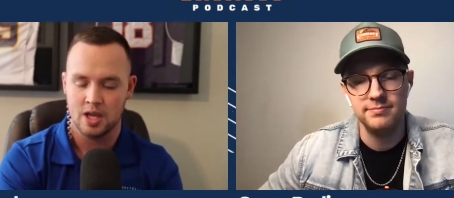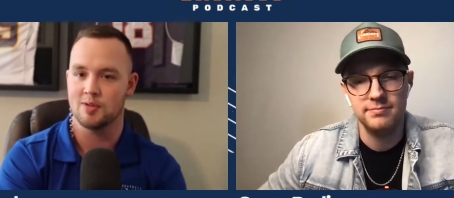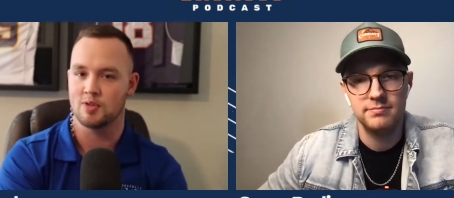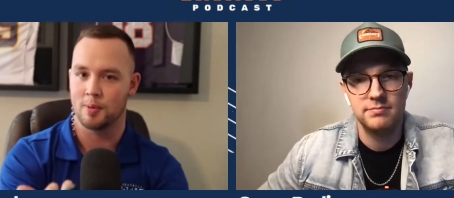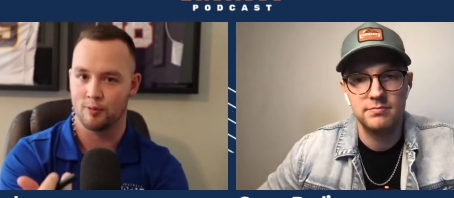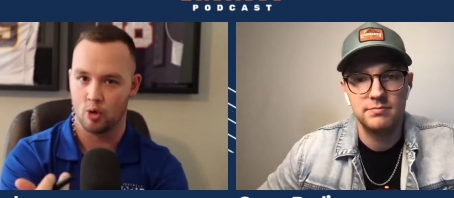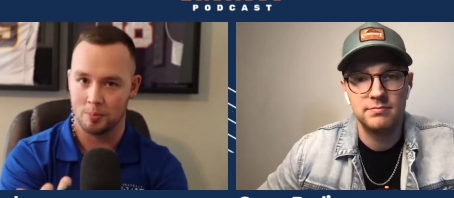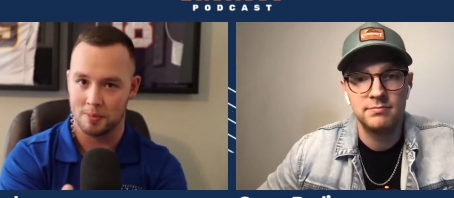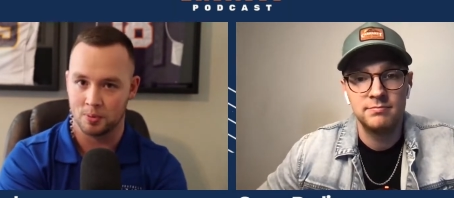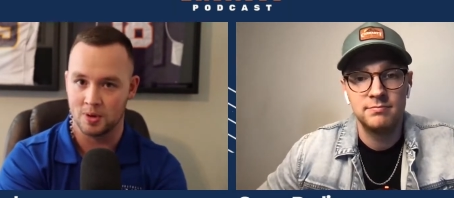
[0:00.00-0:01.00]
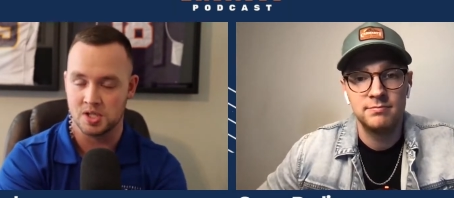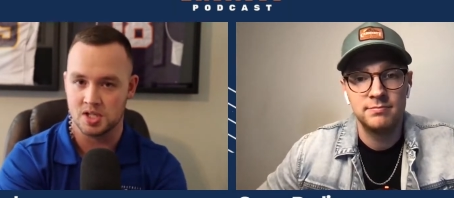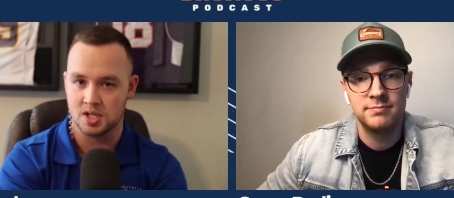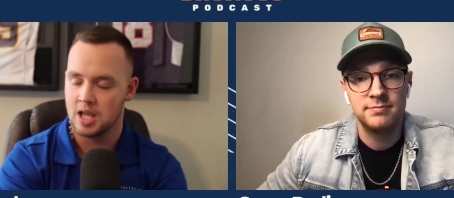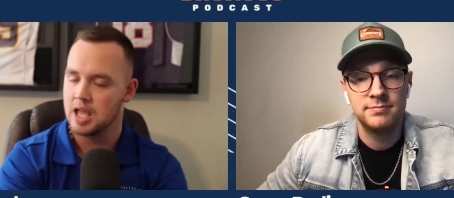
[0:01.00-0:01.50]
Speaker 1: you have to perform in the
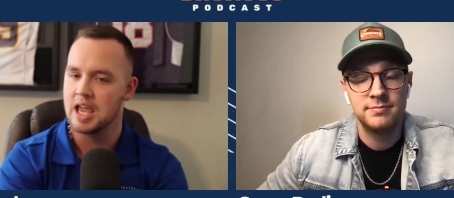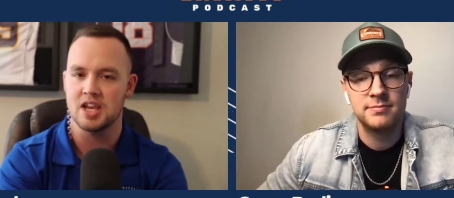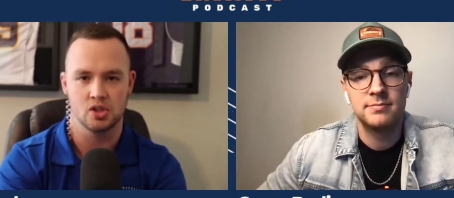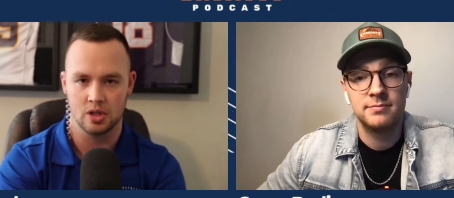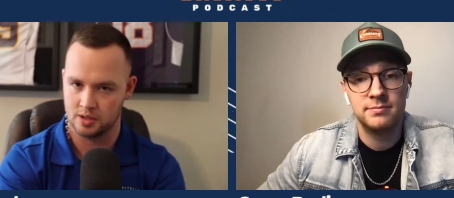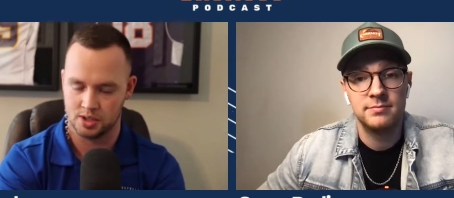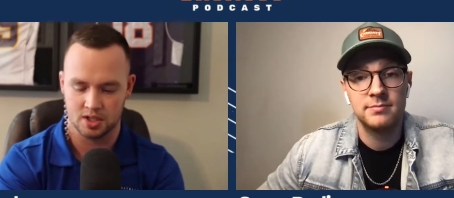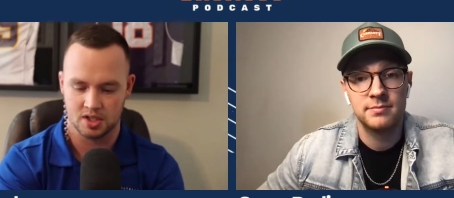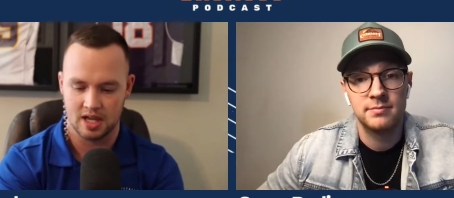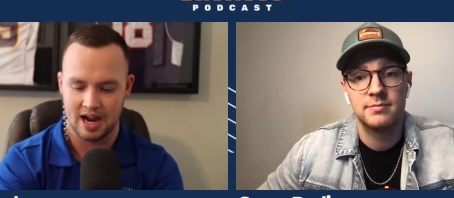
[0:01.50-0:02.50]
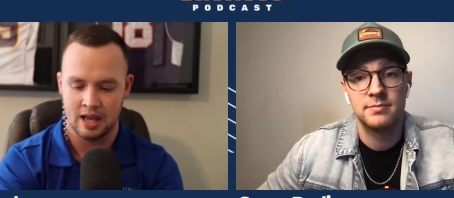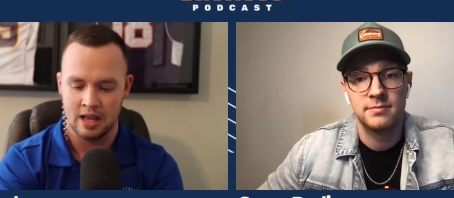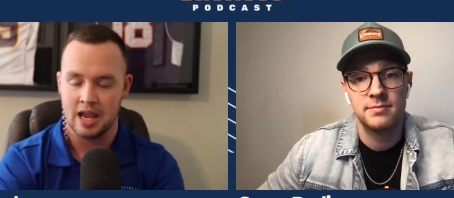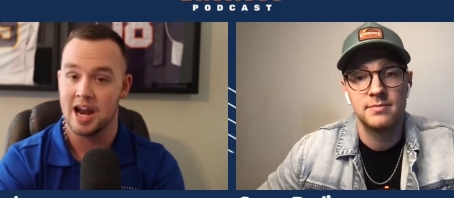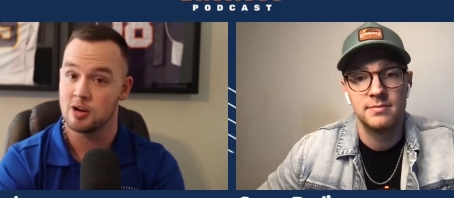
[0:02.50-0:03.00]
preseason. He's done just that.
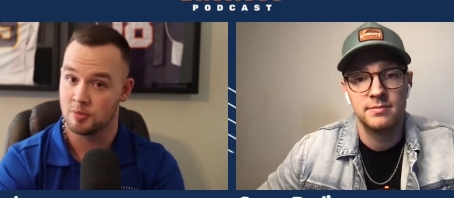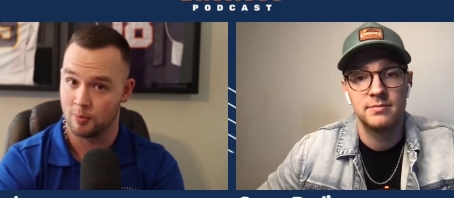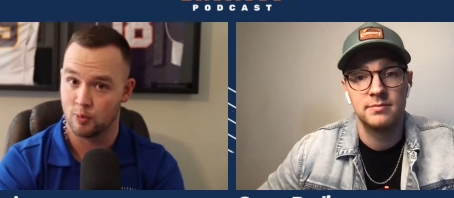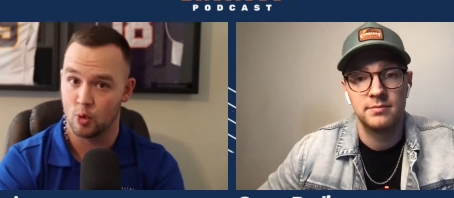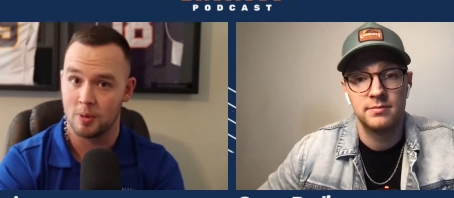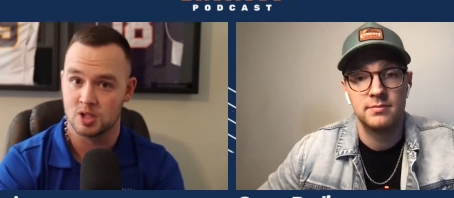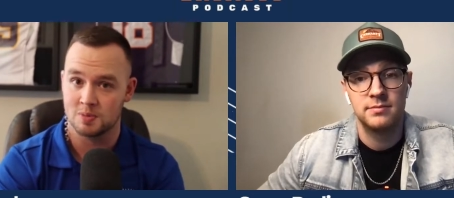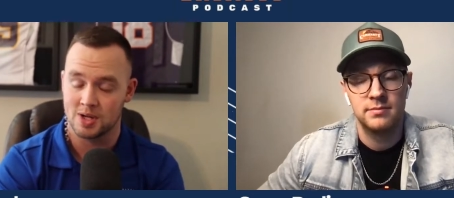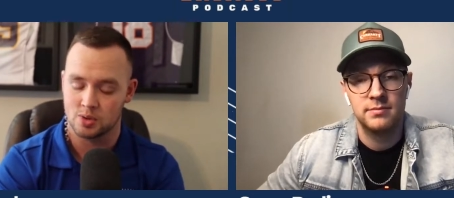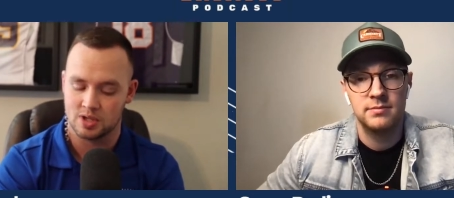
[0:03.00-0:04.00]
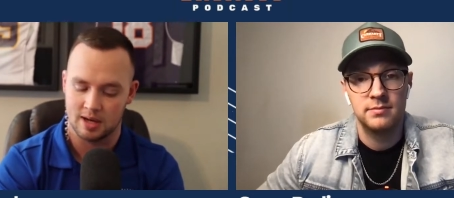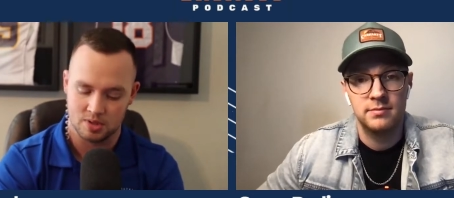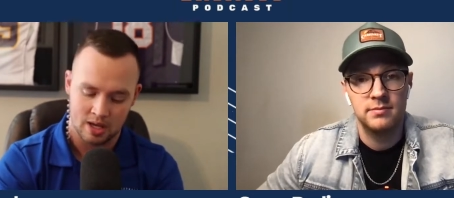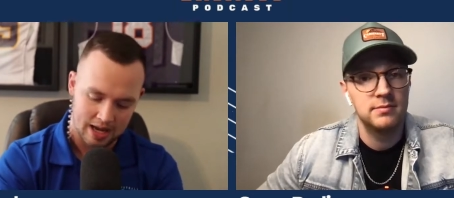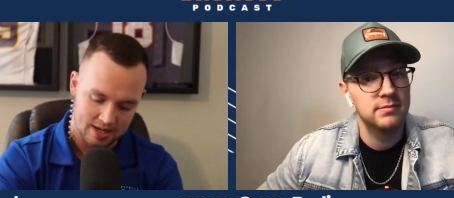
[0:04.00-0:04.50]
And you have to perform on special
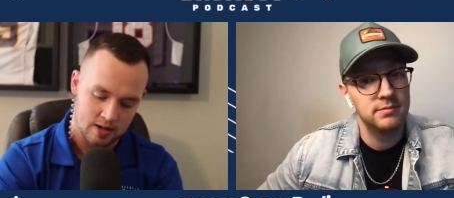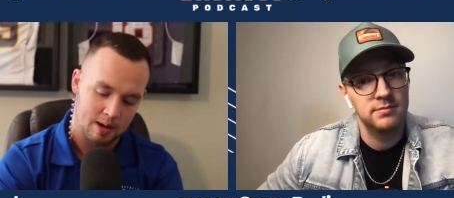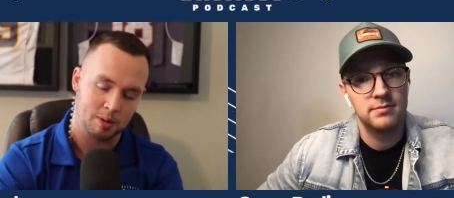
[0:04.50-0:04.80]
teams. And Tom